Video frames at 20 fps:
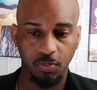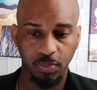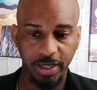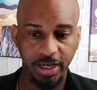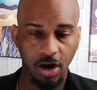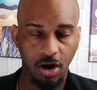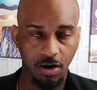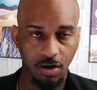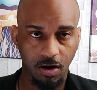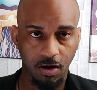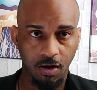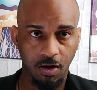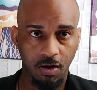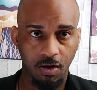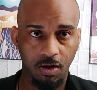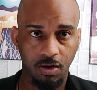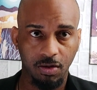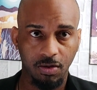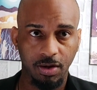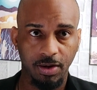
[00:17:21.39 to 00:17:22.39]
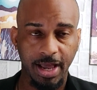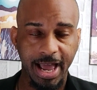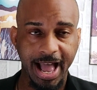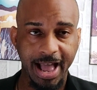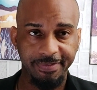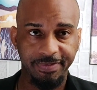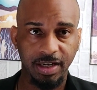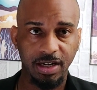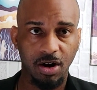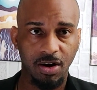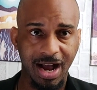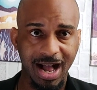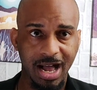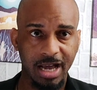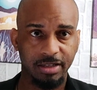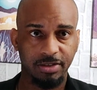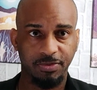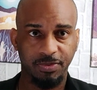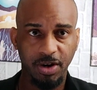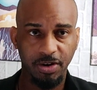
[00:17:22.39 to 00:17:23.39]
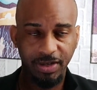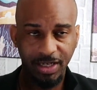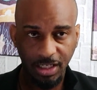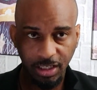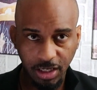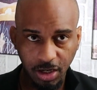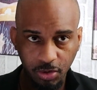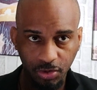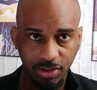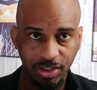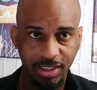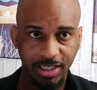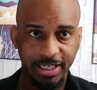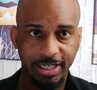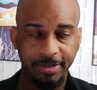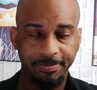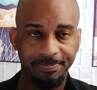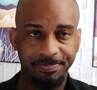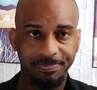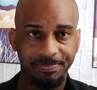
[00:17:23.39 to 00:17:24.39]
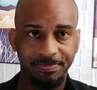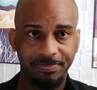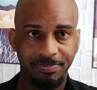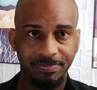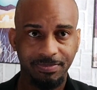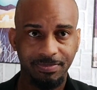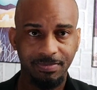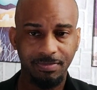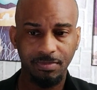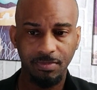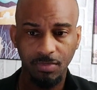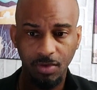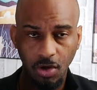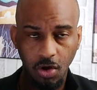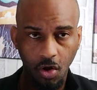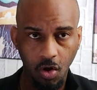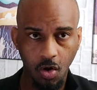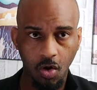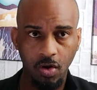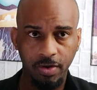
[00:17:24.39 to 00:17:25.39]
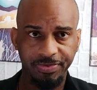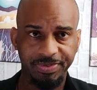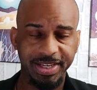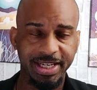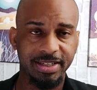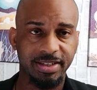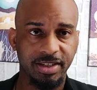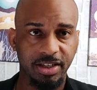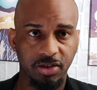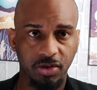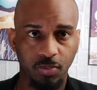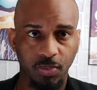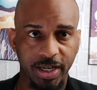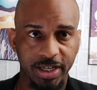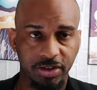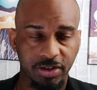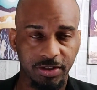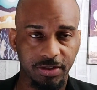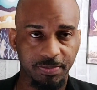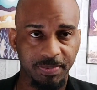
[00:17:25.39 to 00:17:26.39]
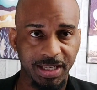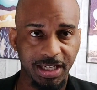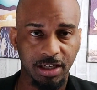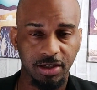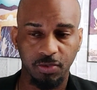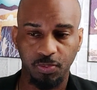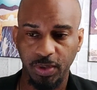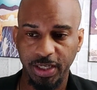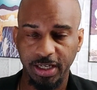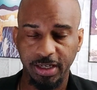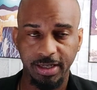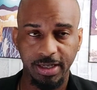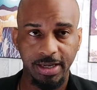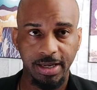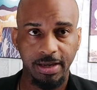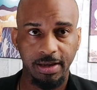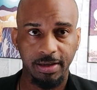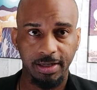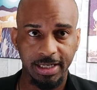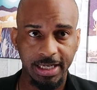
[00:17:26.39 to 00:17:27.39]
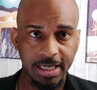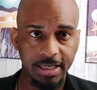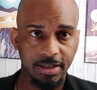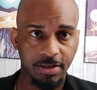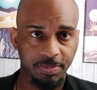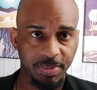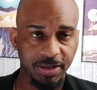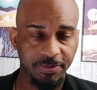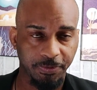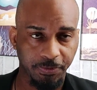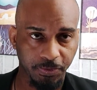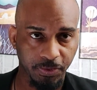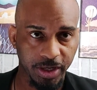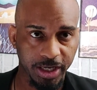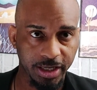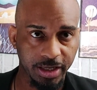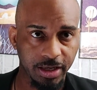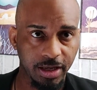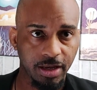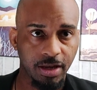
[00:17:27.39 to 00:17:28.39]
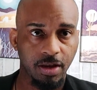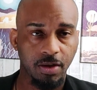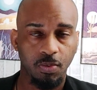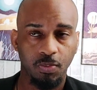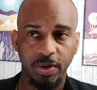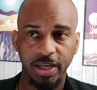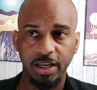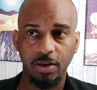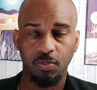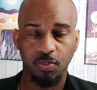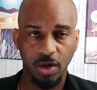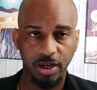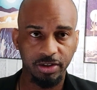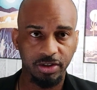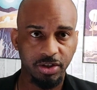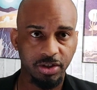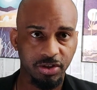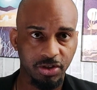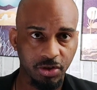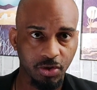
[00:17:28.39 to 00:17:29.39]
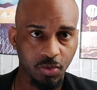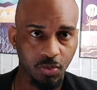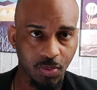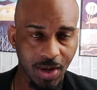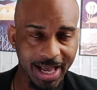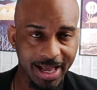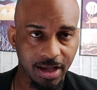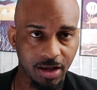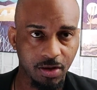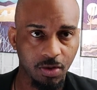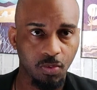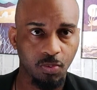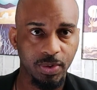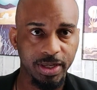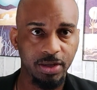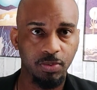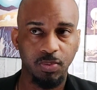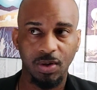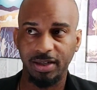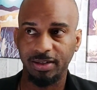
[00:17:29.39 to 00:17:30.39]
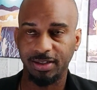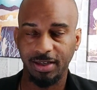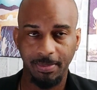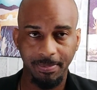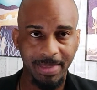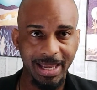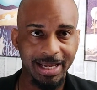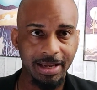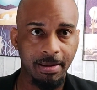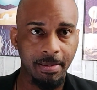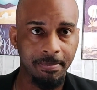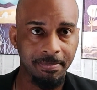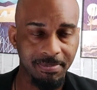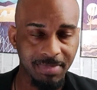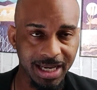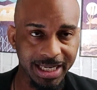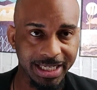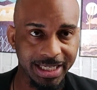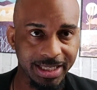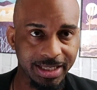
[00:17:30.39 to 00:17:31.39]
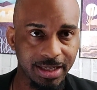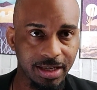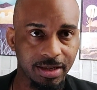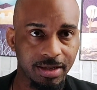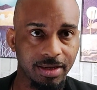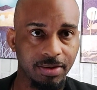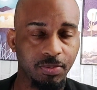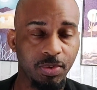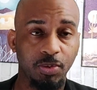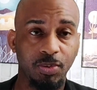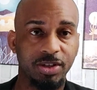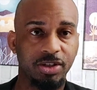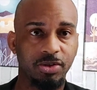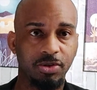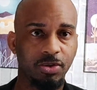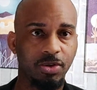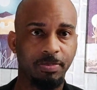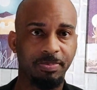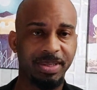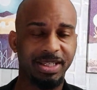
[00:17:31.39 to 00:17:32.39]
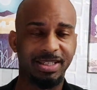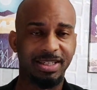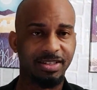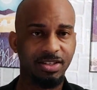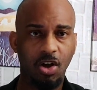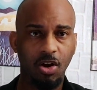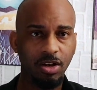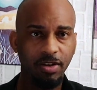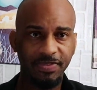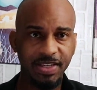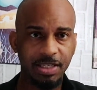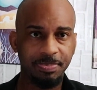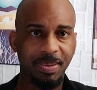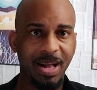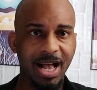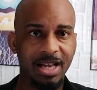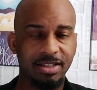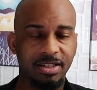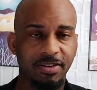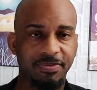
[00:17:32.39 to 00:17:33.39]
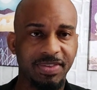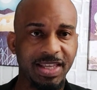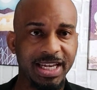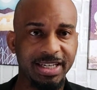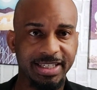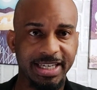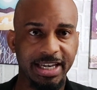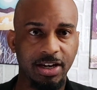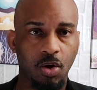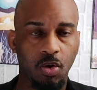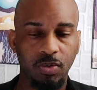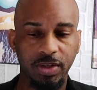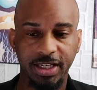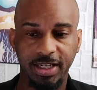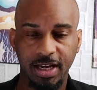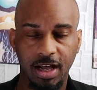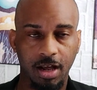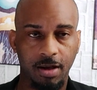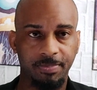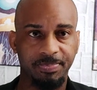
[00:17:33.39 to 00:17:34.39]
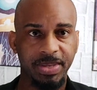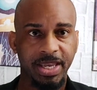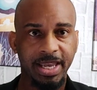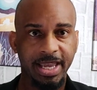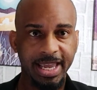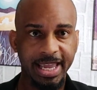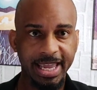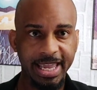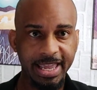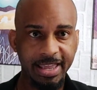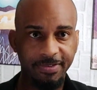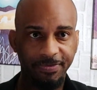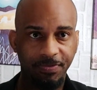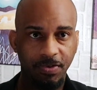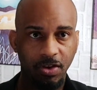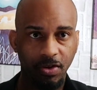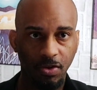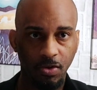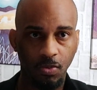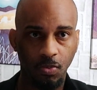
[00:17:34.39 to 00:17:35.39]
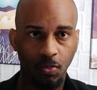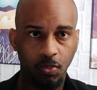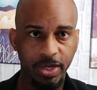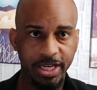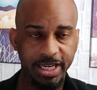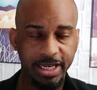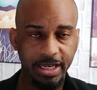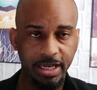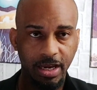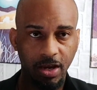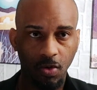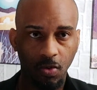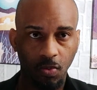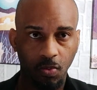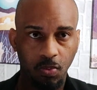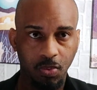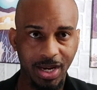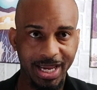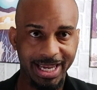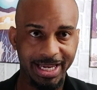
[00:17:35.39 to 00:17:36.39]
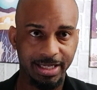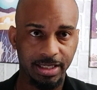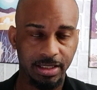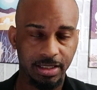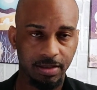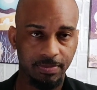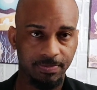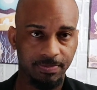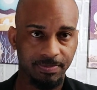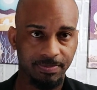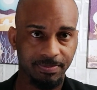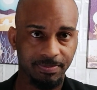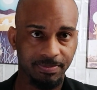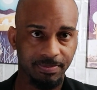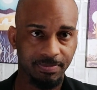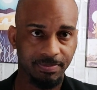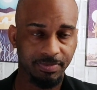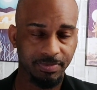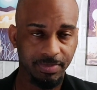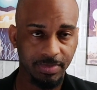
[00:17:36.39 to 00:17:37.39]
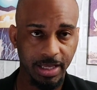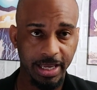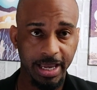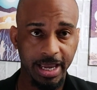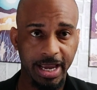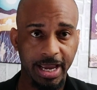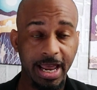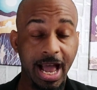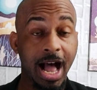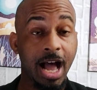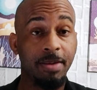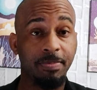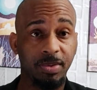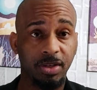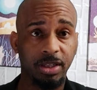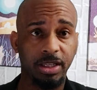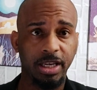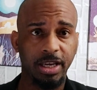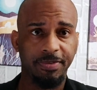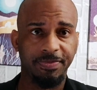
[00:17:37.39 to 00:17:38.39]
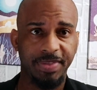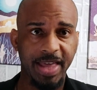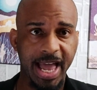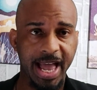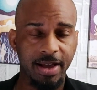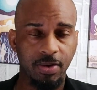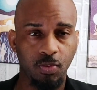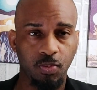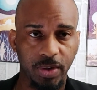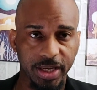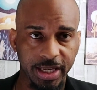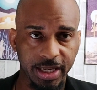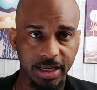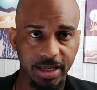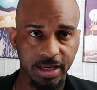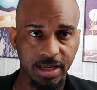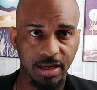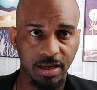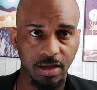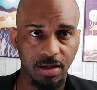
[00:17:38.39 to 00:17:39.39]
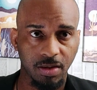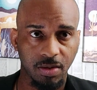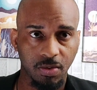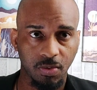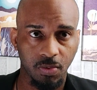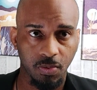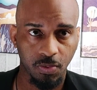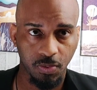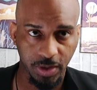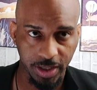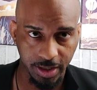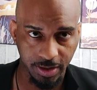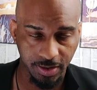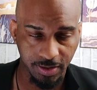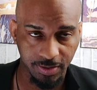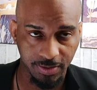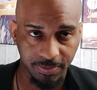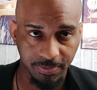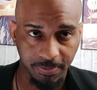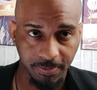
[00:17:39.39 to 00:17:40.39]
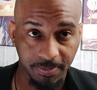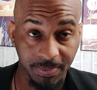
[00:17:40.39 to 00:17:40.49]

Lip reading: We are all having our eyes very closely on these situations because we need to be free. We want to do well. We want to make money. We want to do good business. All of these positive things can only come if we win. And I believe that we will.